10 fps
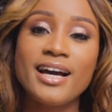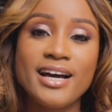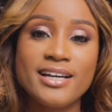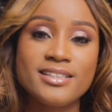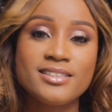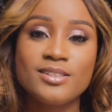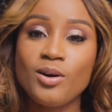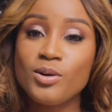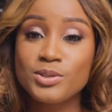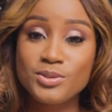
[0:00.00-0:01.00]
guys,
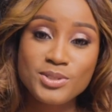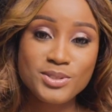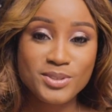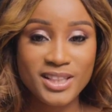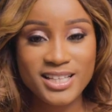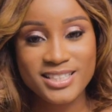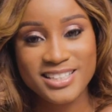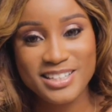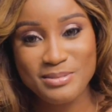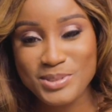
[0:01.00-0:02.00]
all too soon this
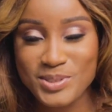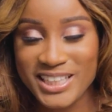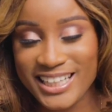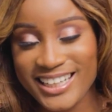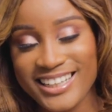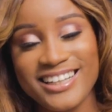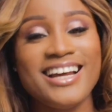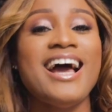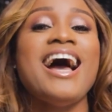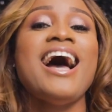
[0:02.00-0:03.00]
has come to an end.
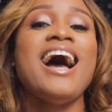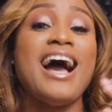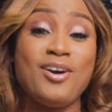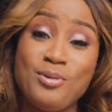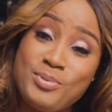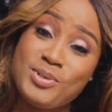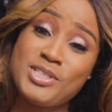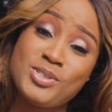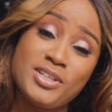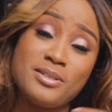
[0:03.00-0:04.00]
I hope you
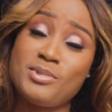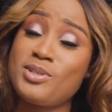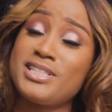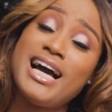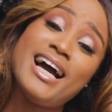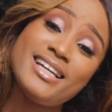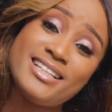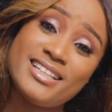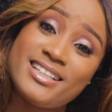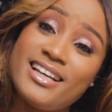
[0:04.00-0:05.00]
enjoyed it because I
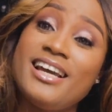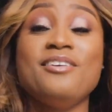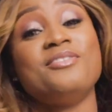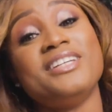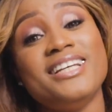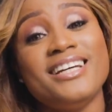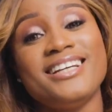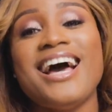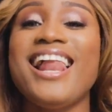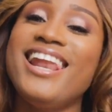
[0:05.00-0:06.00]
did. If you
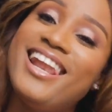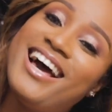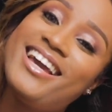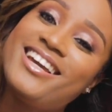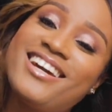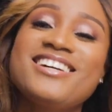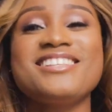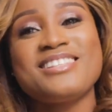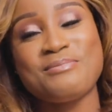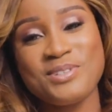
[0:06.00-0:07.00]
did, like,
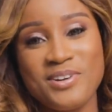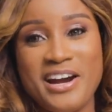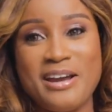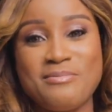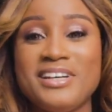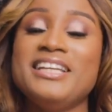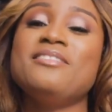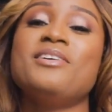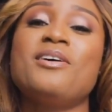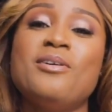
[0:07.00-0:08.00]
subscribe,
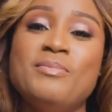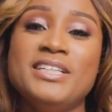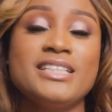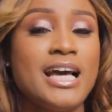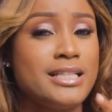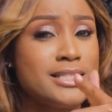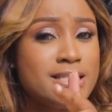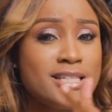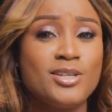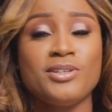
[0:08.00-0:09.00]
leave a comment, and
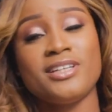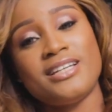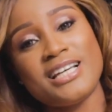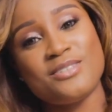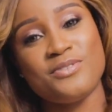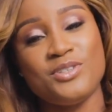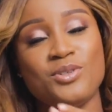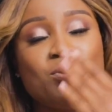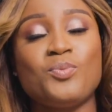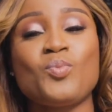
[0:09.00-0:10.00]
see you in the next video.